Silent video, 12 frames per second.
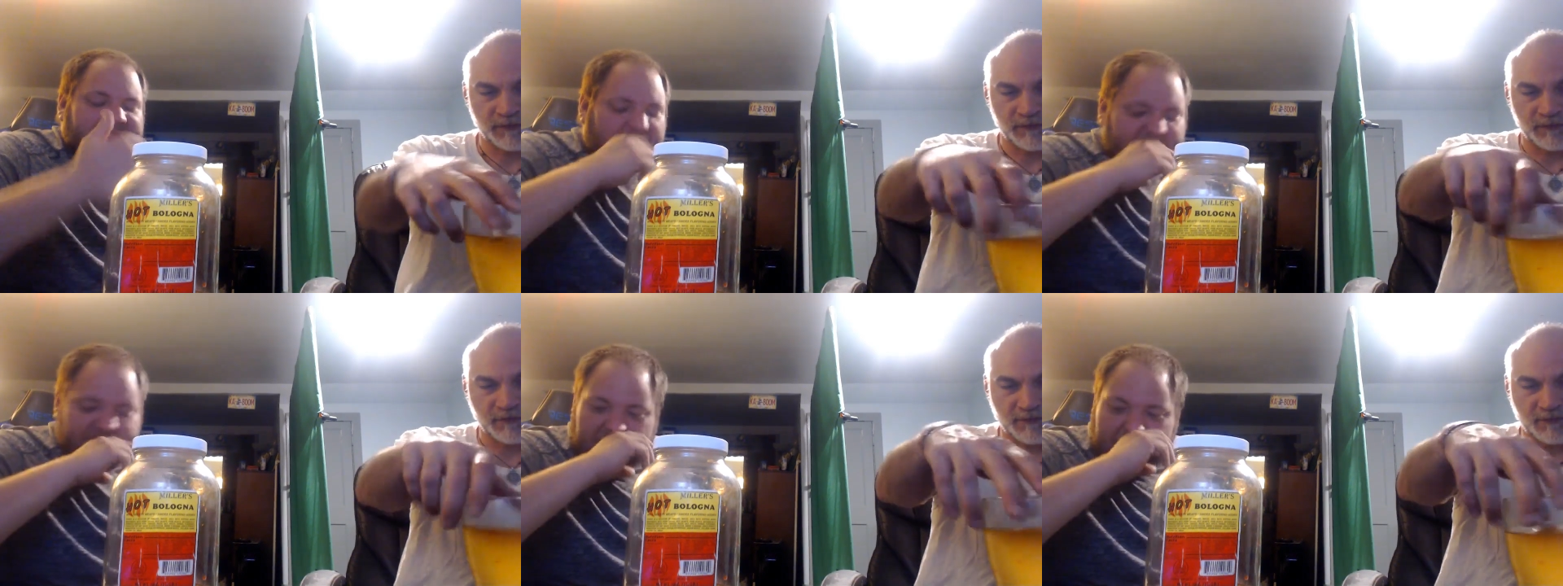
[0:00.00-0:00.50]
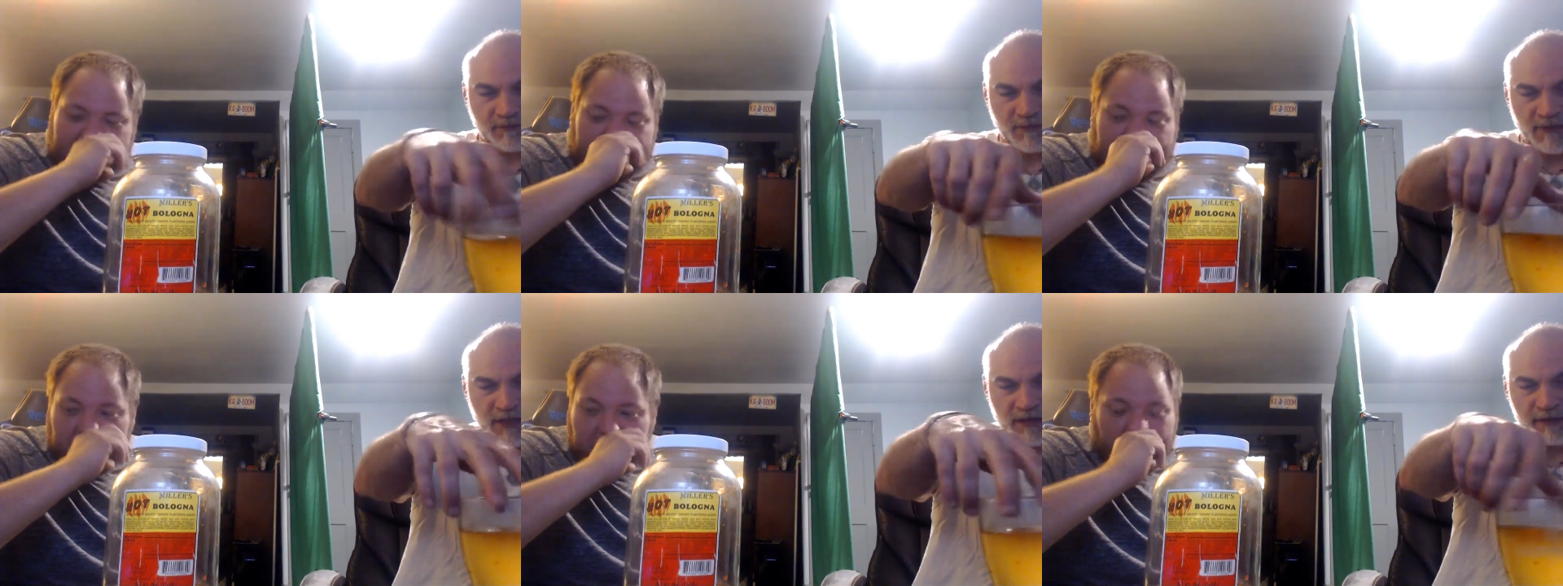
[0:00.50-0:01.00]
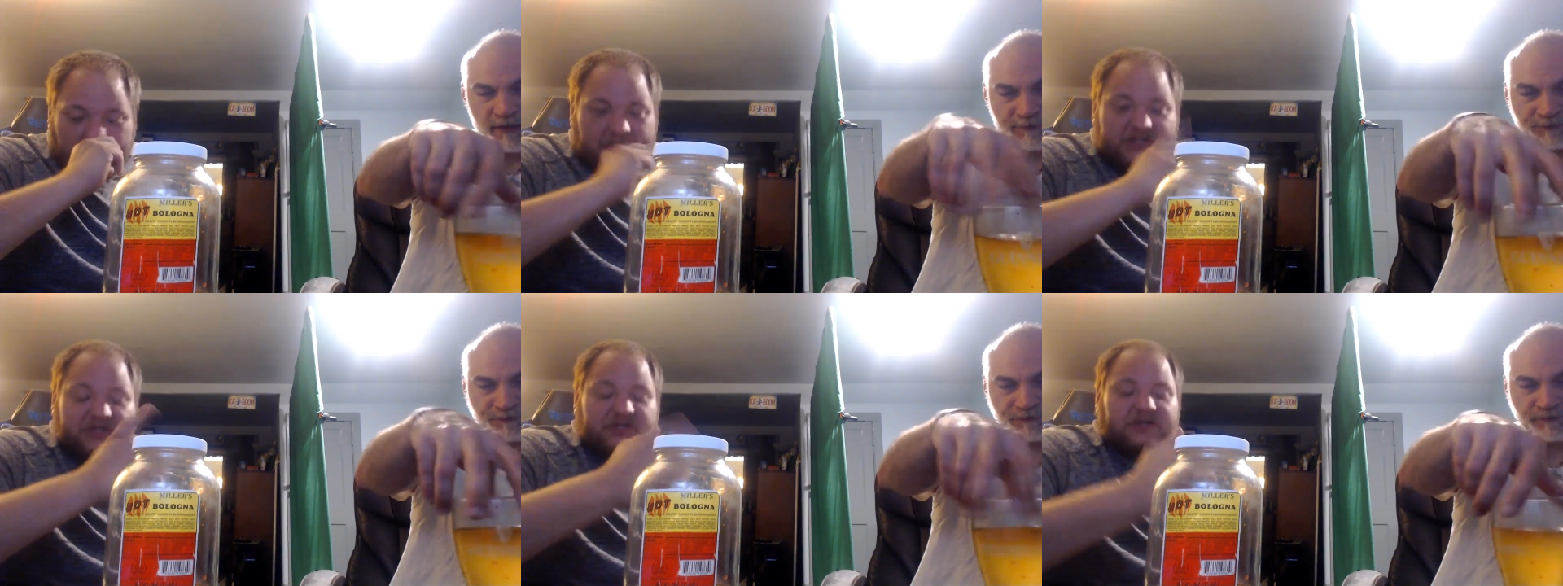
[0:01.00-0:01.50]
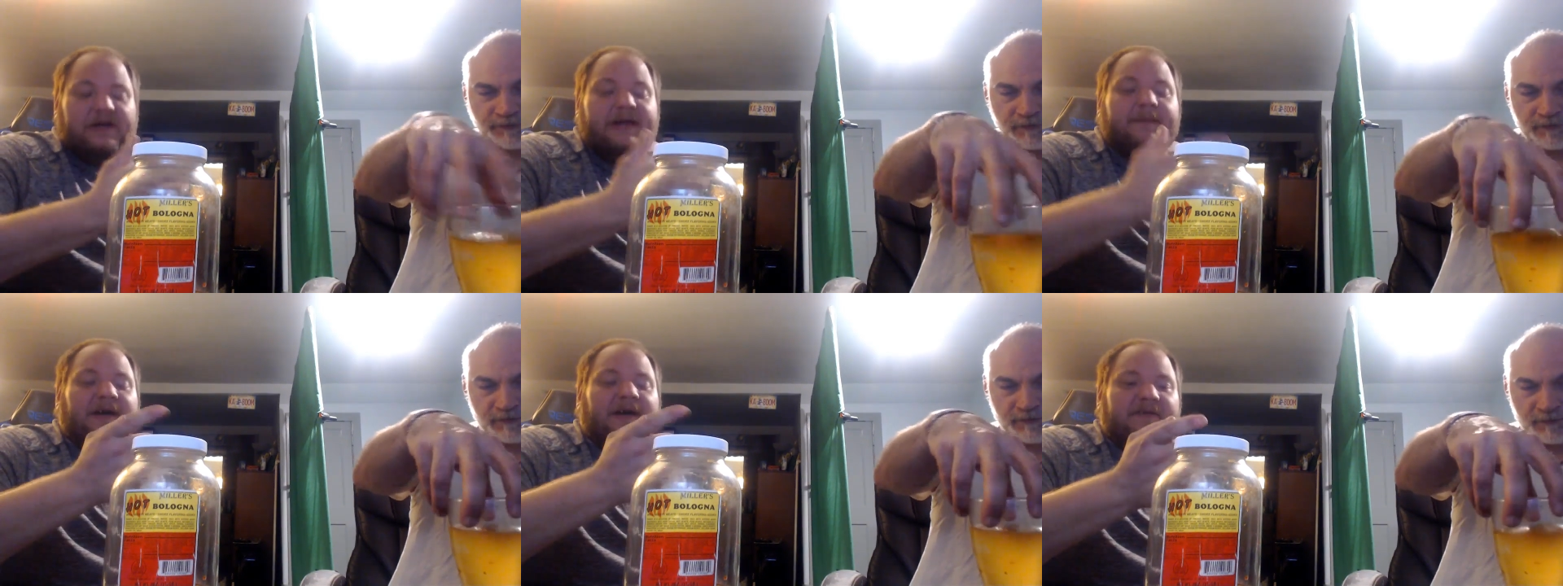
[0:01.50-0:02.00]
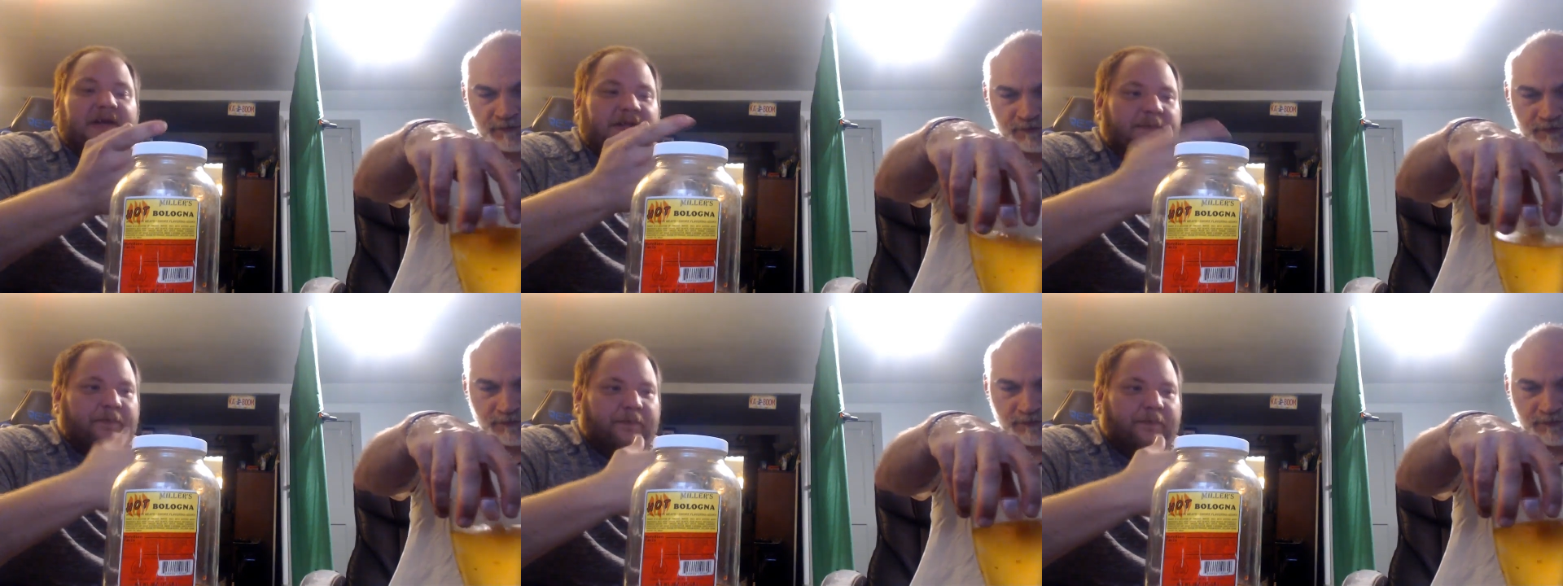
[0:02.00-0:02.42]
Speaker 1: I've done on stream. I've done the